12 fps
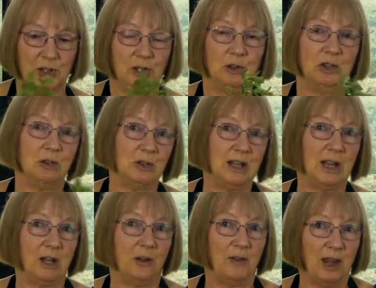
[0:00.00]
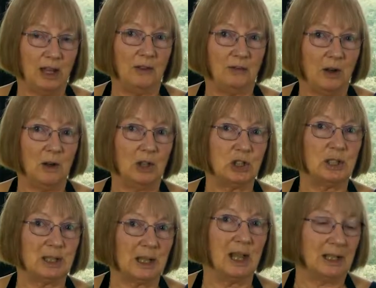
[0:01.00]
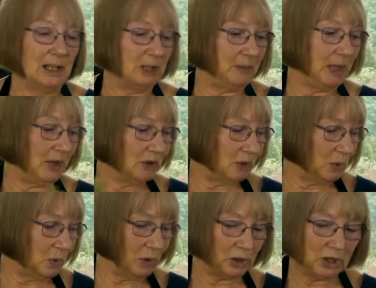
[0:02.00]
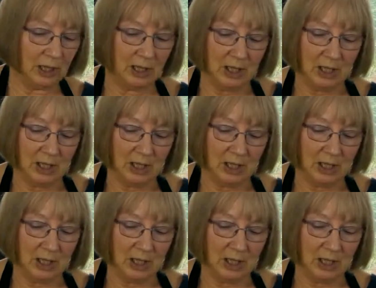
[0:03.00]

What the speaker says: that you do take off any foliage that's likely to be underwater.